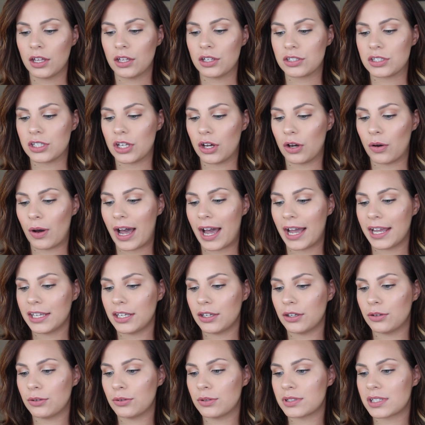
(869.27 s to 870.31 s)
So
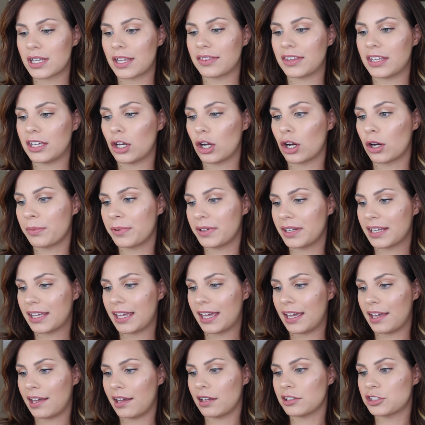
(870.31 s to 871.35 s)
I use the Urban
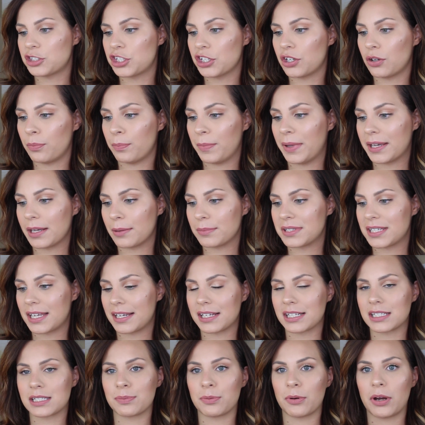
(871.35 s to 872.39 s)
Decay Chill Makeup
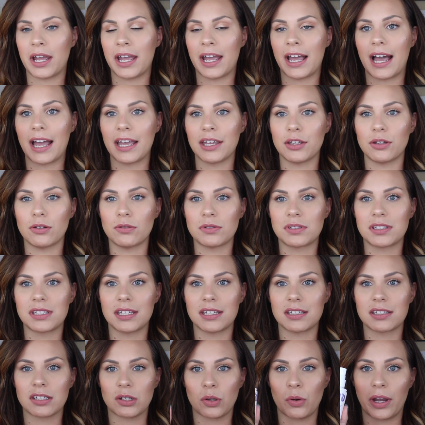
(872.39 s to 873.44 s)
Setting Spray. I use
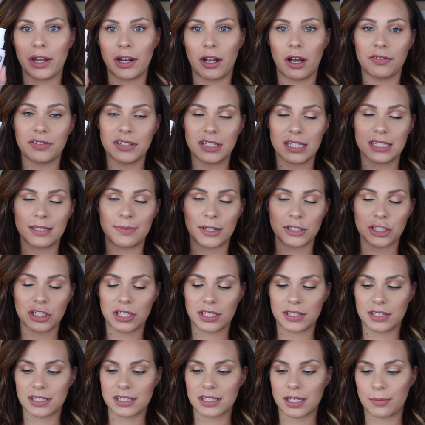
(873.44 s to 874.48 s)
this quite often, especially
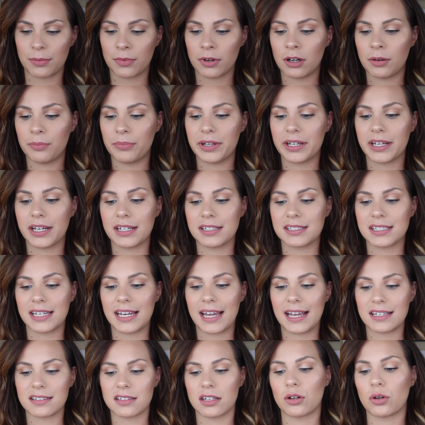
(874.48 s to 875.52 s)
in the summer, because it
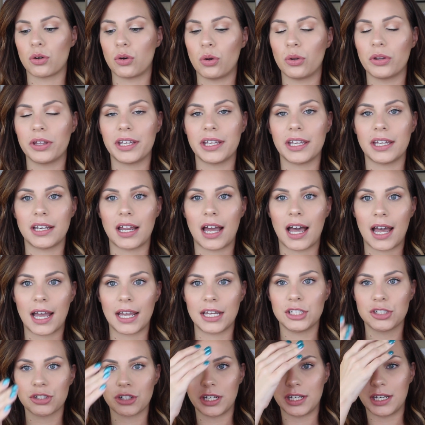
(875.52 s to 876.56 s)
has a cooling and
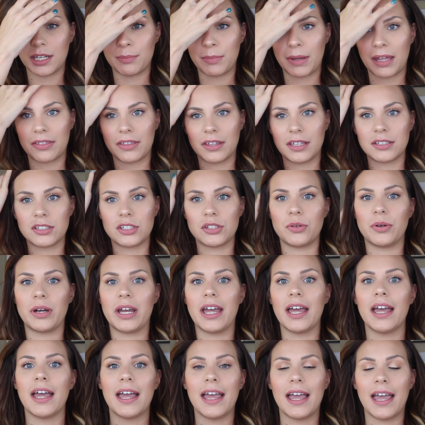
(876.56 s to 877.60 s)
hydrating method to
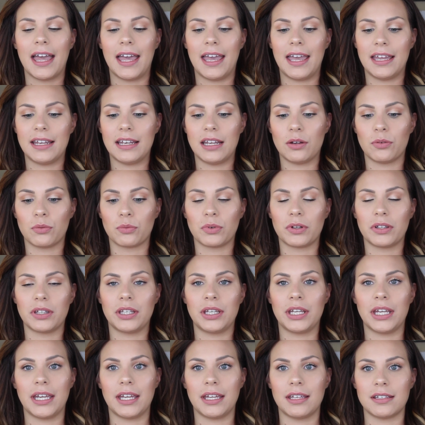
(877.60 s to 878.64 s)
it, and it
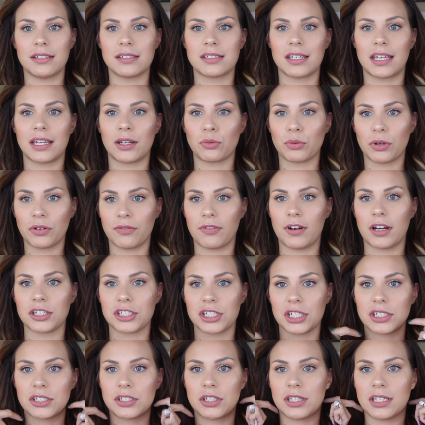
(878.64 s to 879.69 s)
really is like
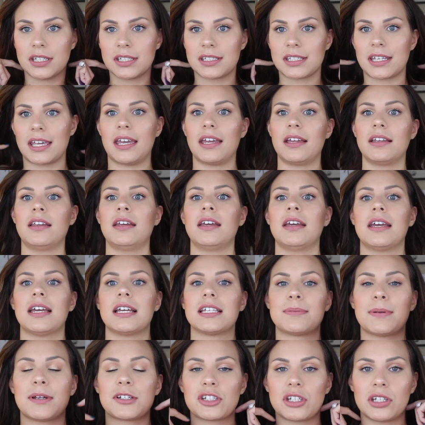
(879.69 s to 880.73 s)
refreshing to the skin,
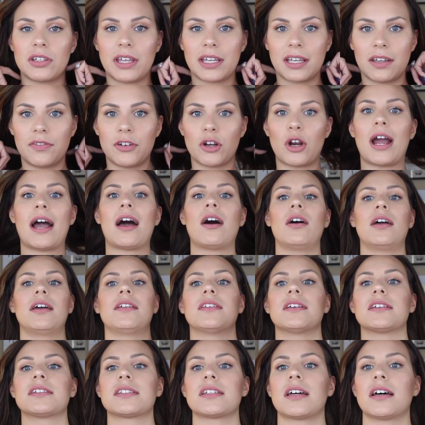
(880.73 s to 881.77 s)
especially like if you're out in
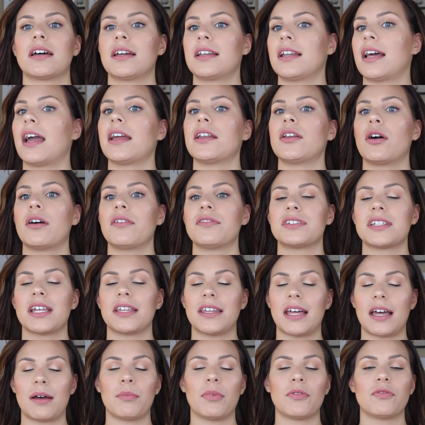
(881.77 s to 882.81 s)
the sun. I know I've
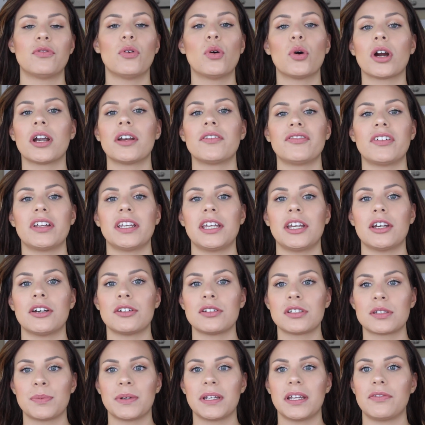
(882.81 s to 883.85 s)
said that before in
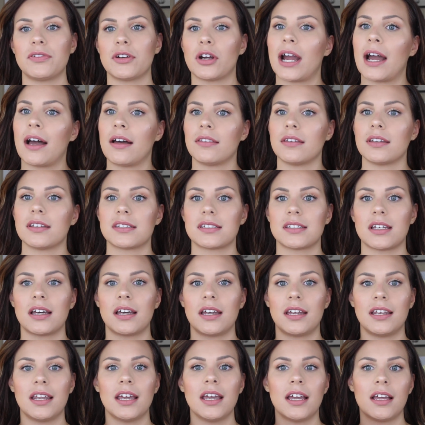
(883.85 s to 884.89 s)
videos, but if you're out in the
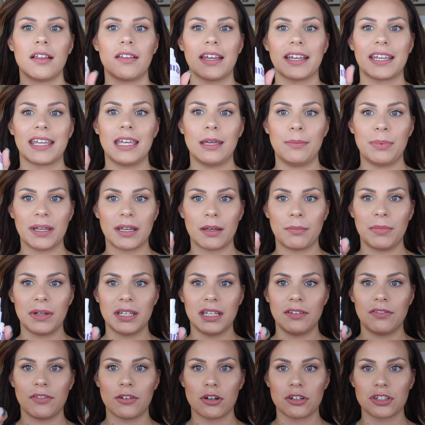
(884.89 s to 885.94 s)
sun, like keeping a
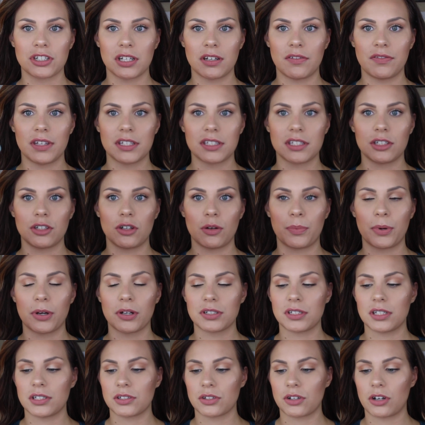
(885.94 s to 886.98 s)
mini version of this in your
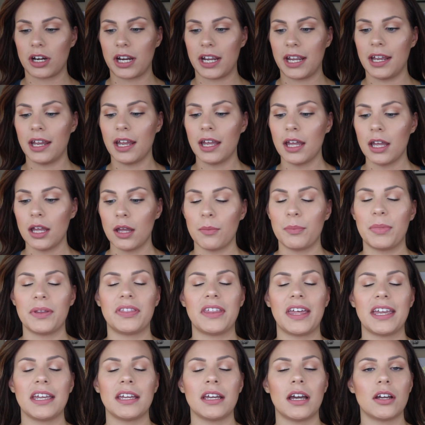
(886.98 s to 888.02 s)
purse is great. But
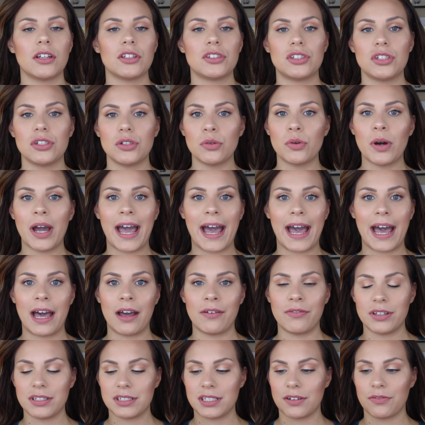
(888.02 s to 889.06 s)
they do
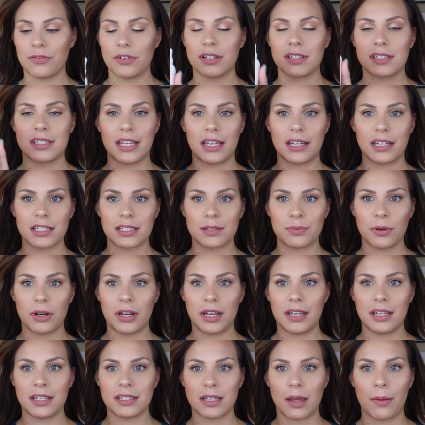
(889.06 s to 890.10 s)
have different setting
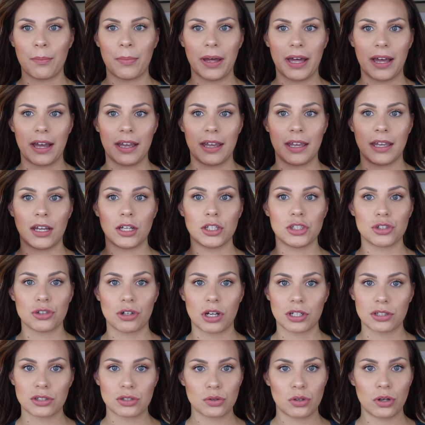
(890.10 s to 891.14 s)
sprays by
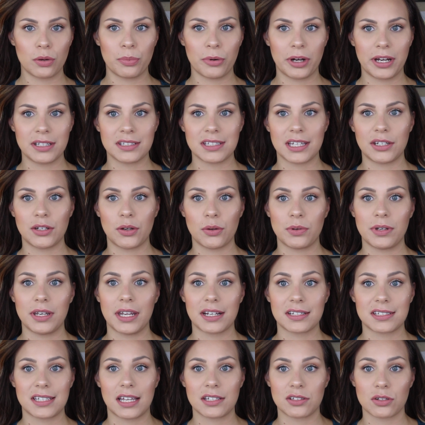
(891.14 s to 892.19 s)
drugstore brands. I know
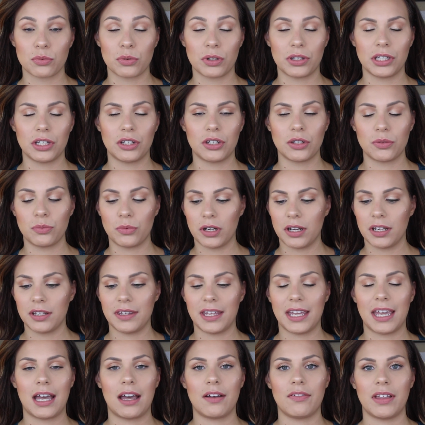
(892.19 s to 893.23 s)
NYX has a really good one.
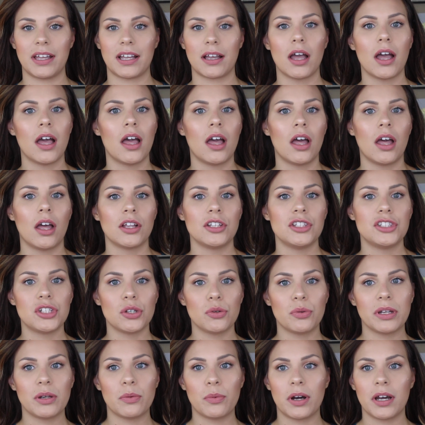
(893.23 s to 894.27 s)
They have like
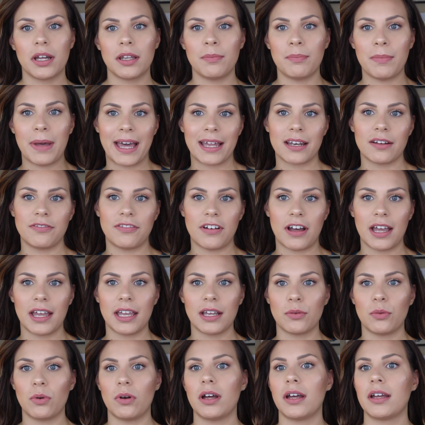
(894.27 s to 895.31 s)
dewy one,
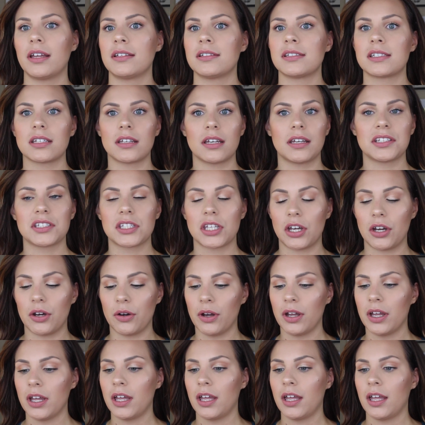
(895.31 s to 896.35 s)
mattifying ones.
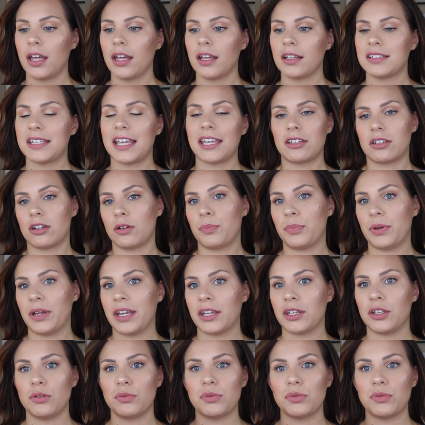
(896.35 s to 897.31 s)
So take your pick.